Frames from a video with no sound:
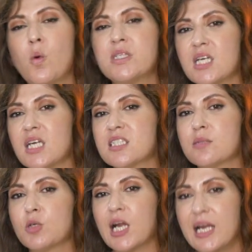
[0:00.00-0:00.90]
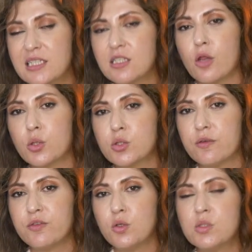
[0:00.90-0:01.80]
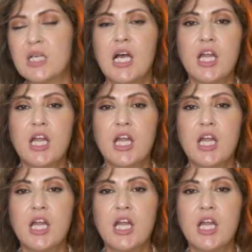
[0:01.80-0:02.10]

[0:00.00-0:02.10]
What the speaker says: once a customer clicks on those reviews,